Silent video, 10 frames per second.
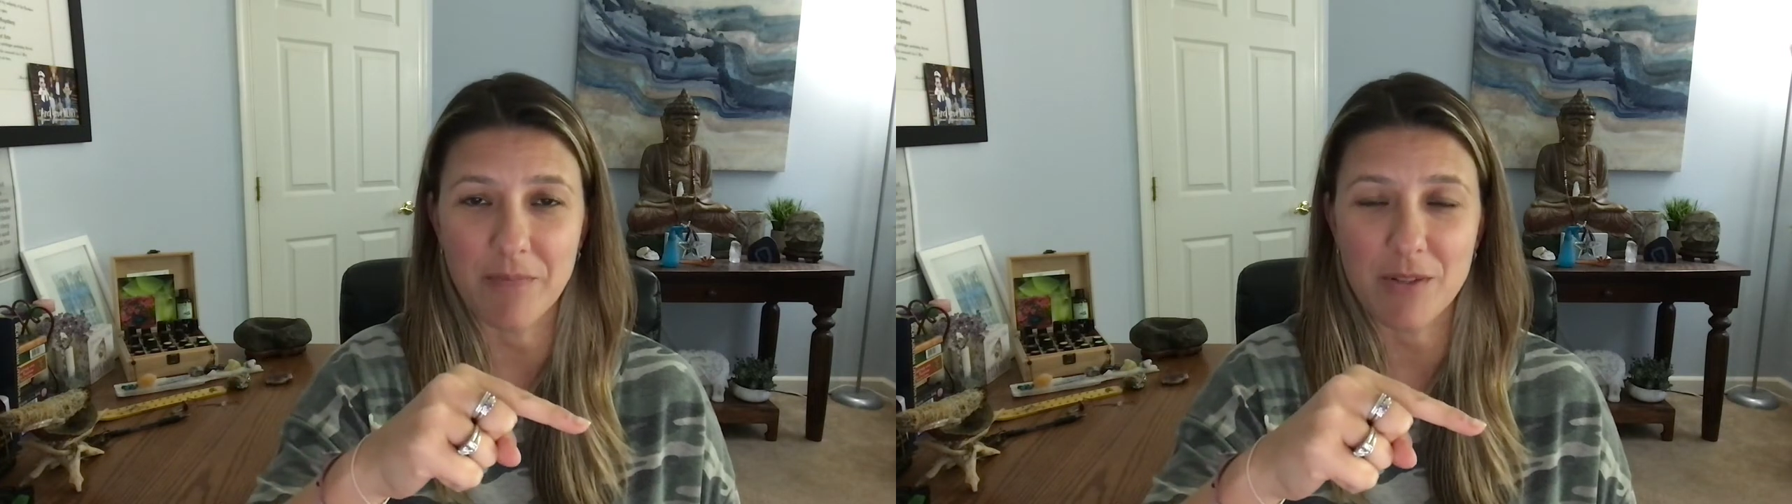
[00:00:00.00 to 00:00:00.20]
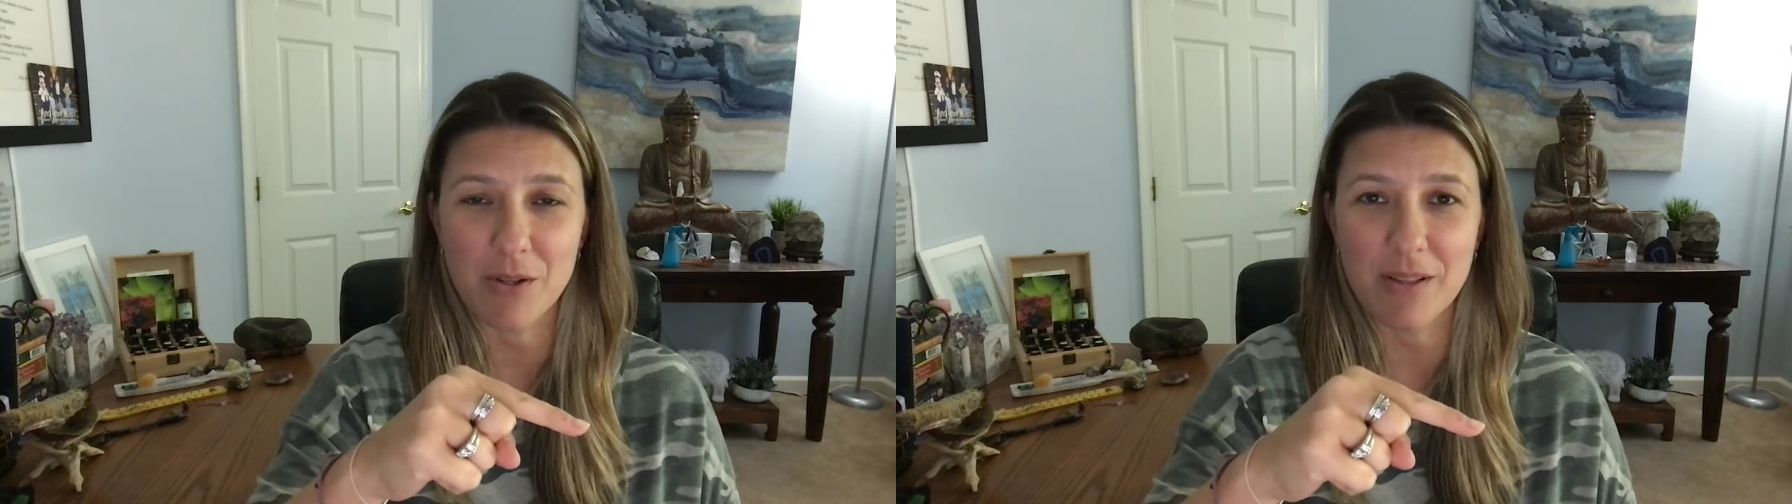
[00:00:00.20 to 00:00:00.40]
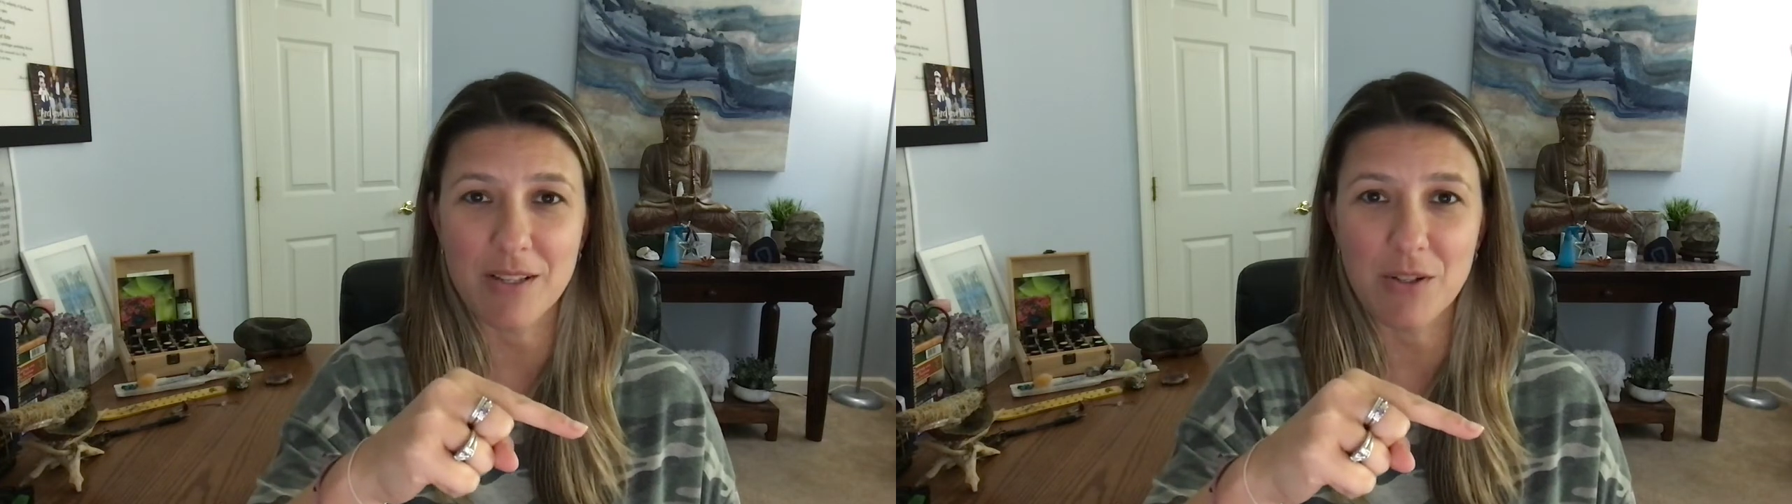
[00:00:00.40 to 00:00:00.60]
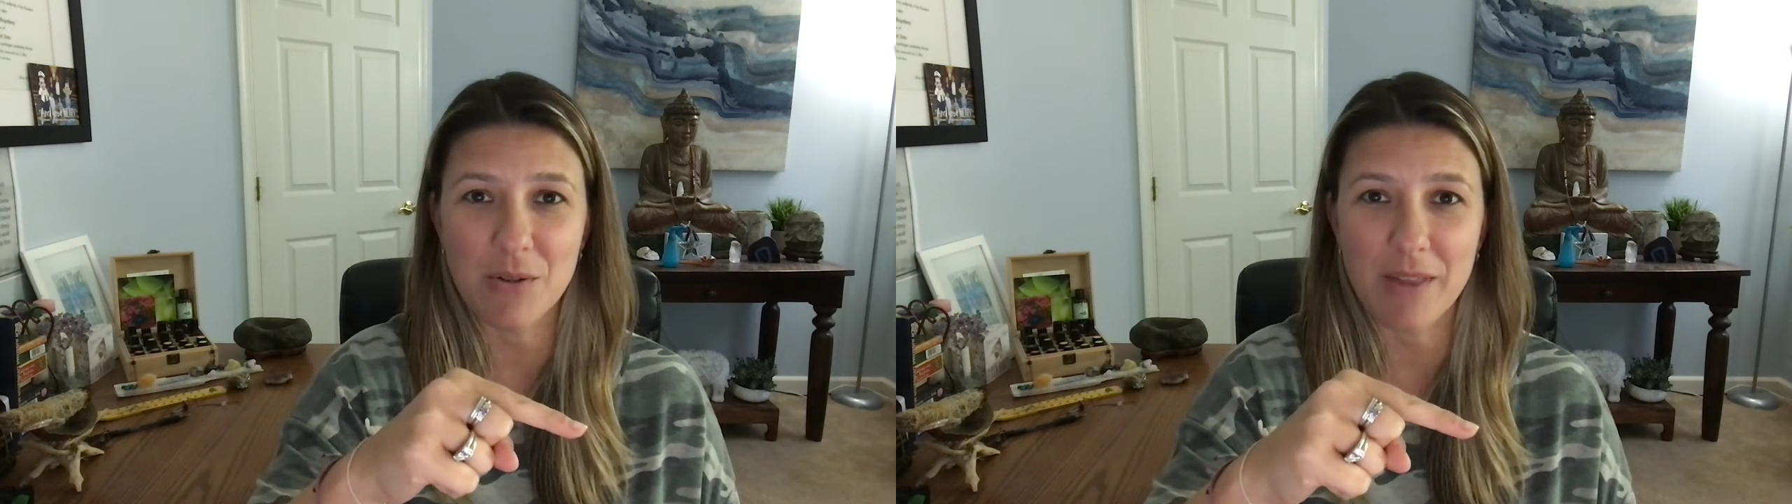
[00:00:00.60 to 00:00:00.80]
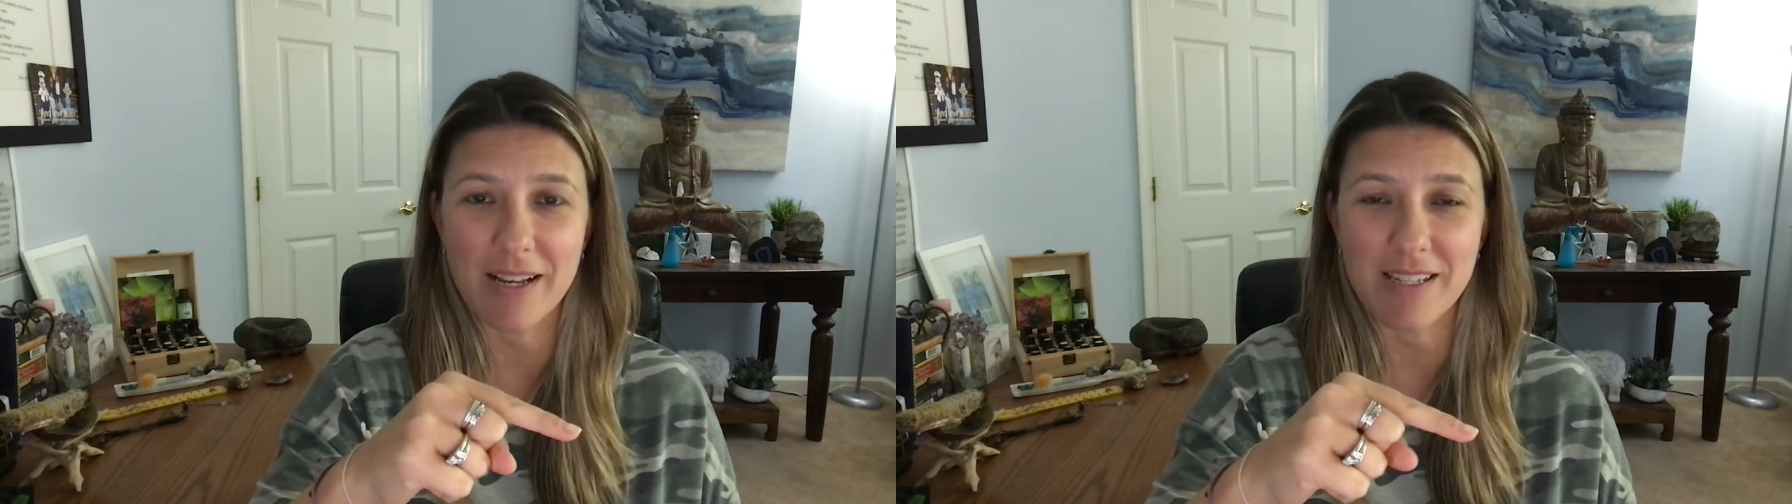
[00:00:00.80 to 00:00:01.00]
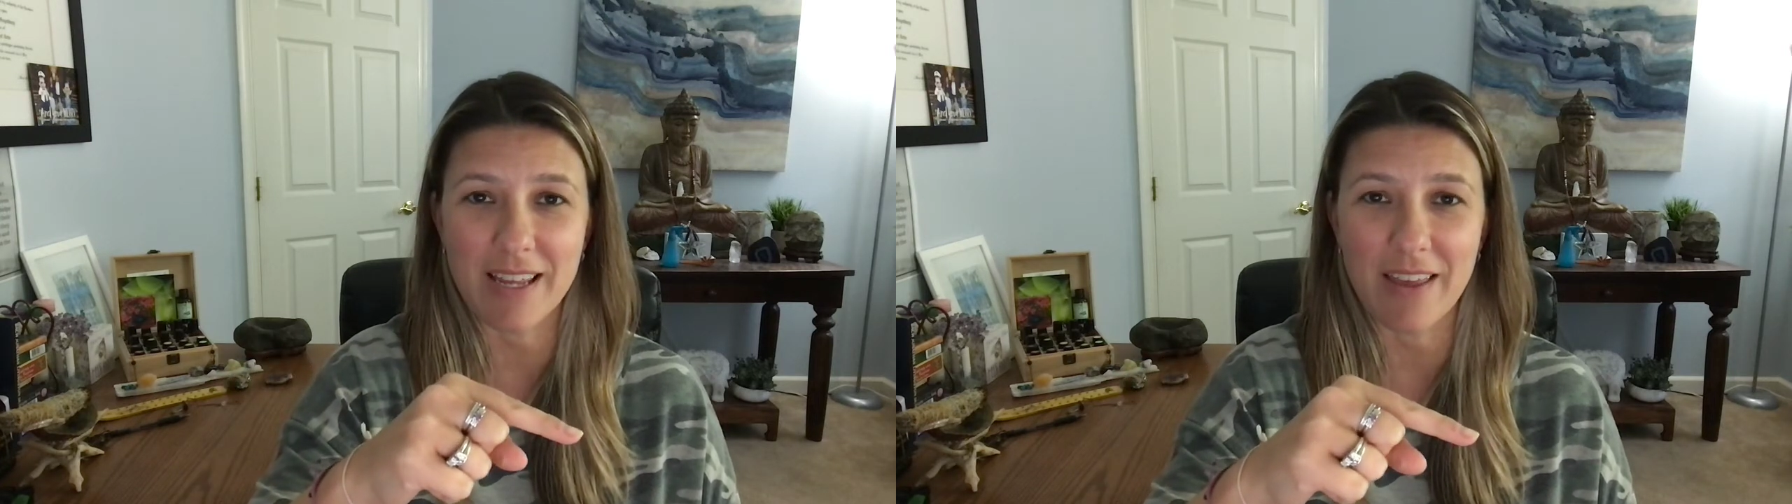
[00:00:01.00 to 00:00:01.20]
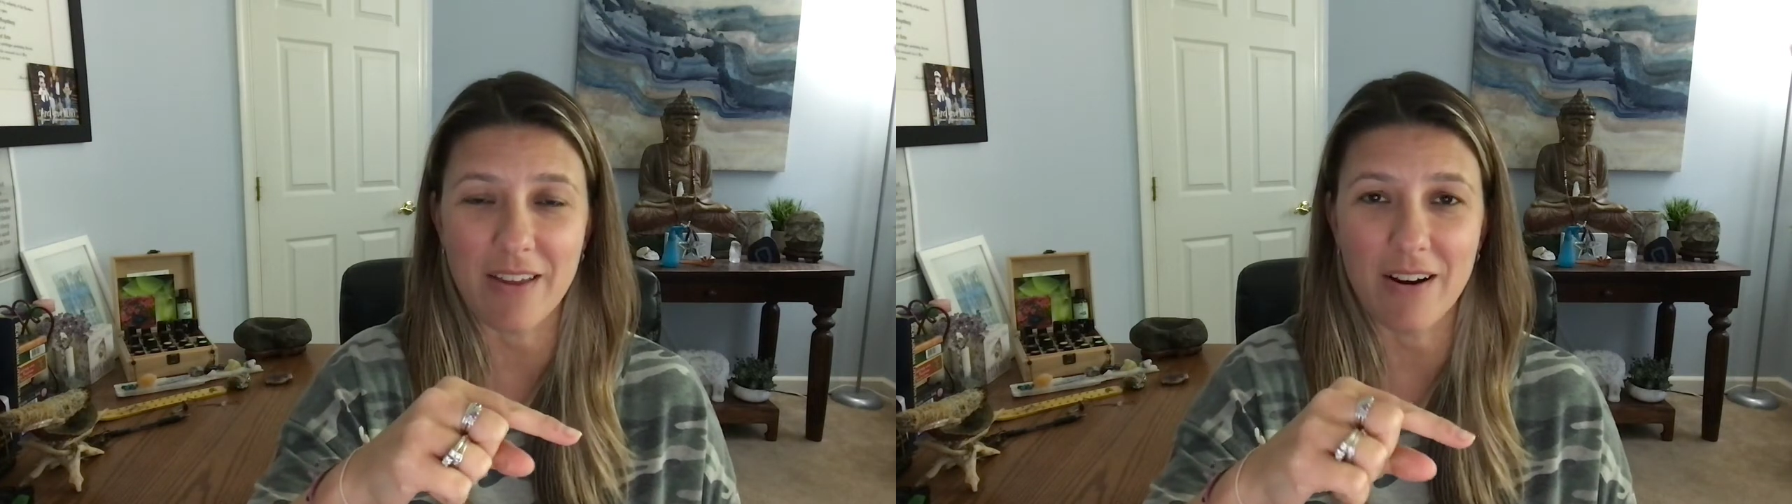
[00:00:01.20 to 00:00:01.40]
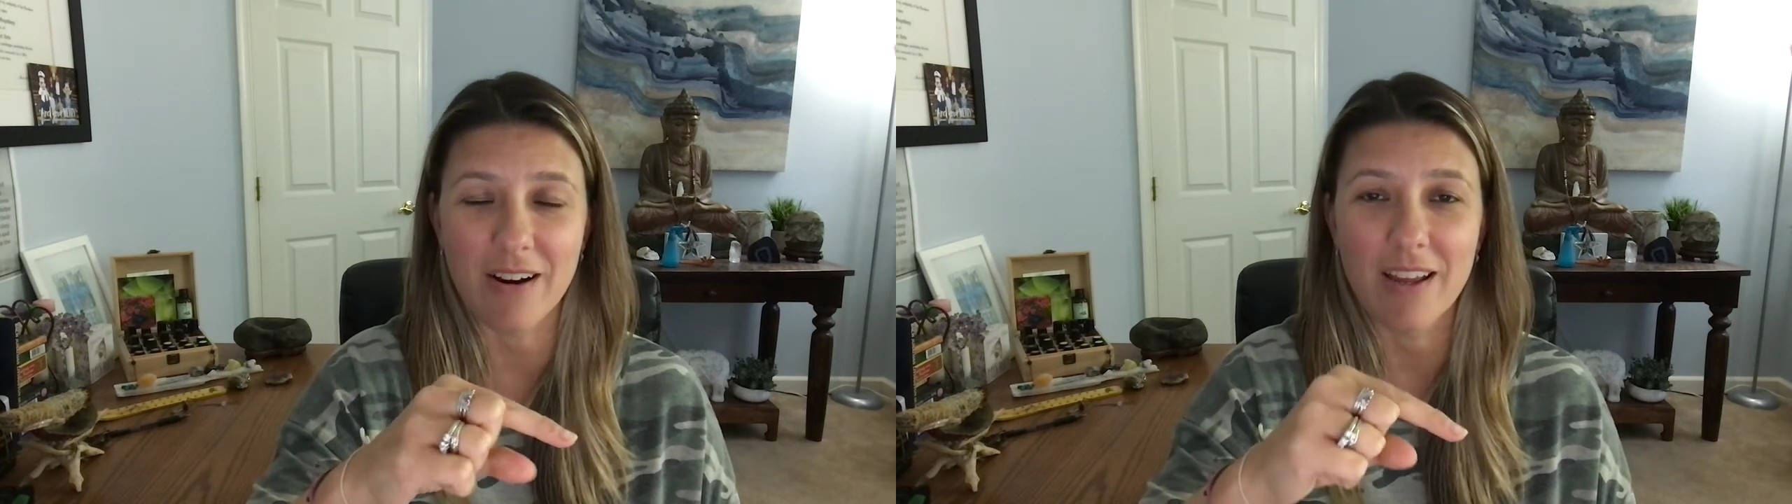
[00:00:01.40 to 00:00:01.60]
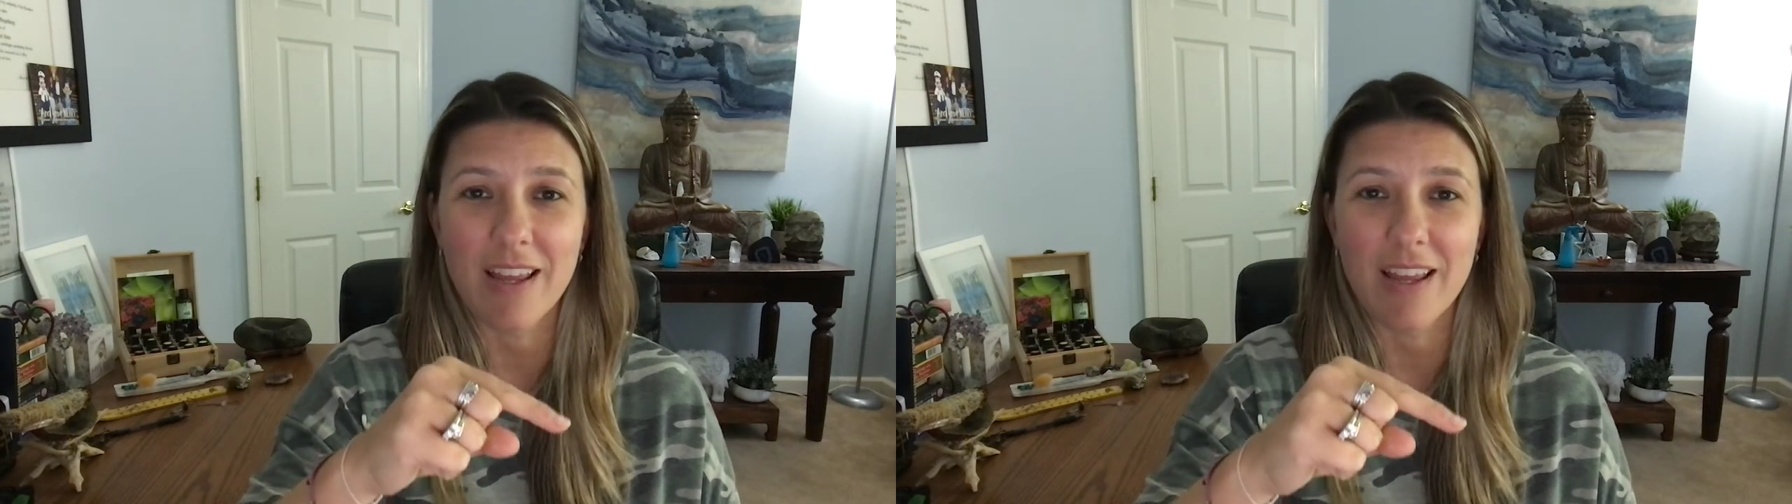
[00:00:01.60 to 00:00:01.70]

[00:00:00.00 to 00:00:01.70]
So let's do that together.